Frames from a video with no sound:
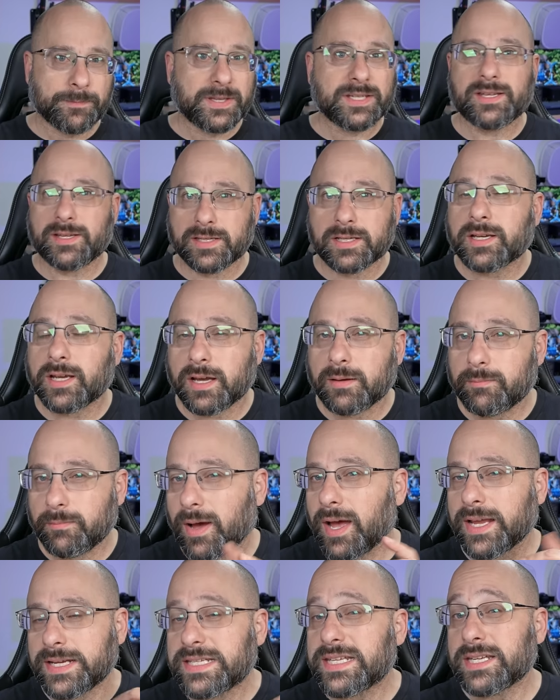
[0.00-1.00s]
It doesn't.
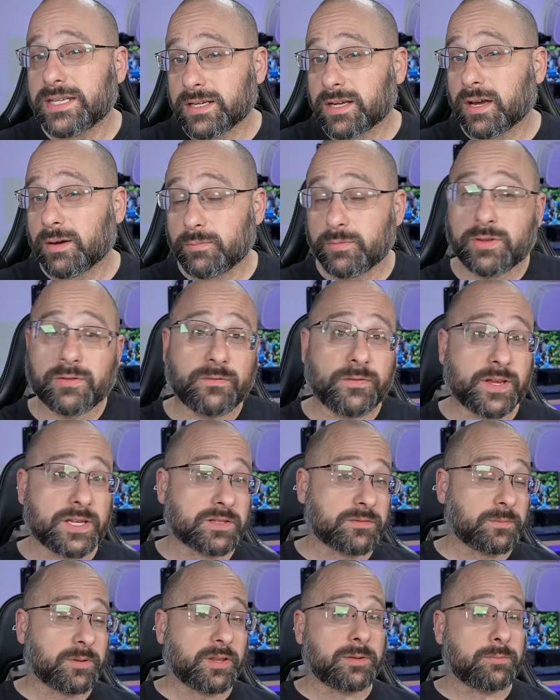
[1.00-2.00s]
Mine didn't come with a
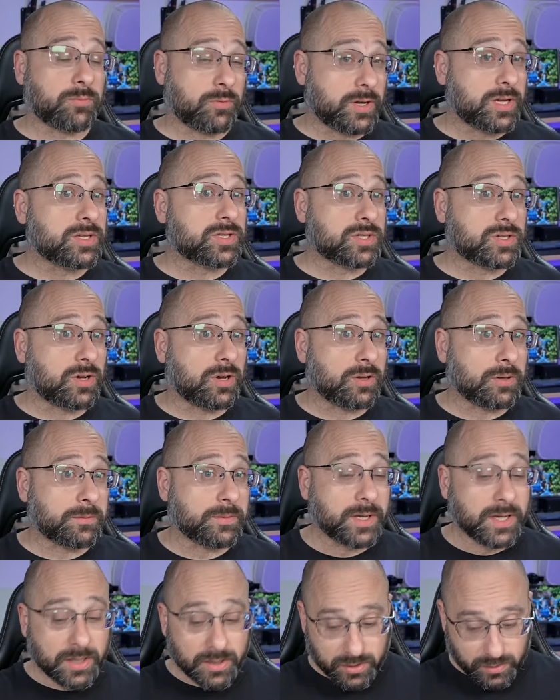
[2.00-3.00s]
faceplate pre-installed,
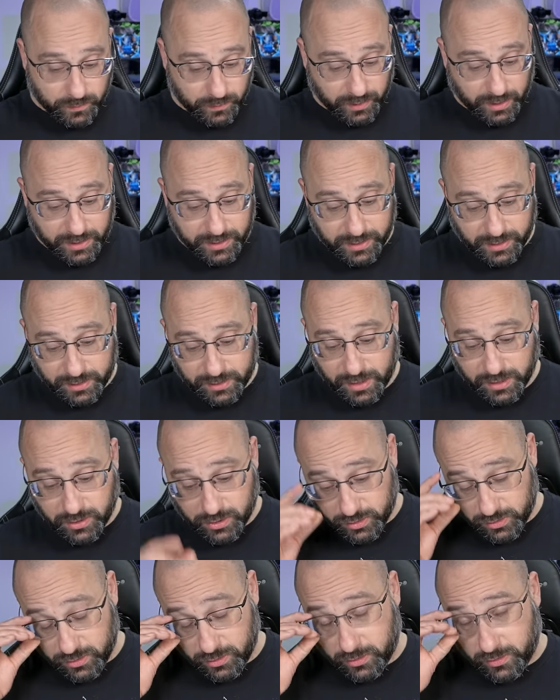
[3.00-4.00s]
so what I did is I
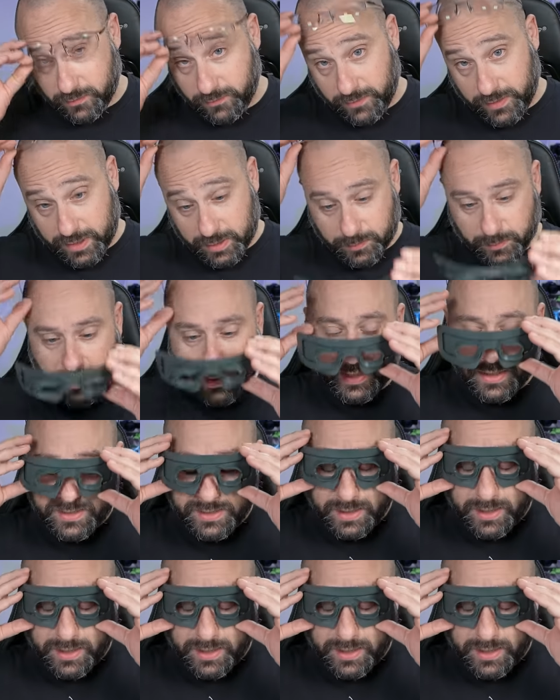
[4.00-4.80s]
just took the faceplates, I